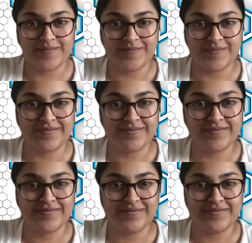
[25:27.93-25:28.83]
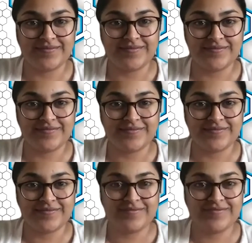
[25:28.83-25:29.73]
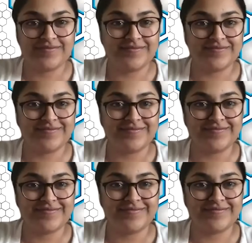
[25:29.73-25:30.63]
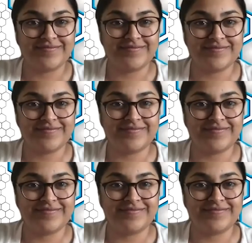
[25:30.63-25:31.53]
[no speech]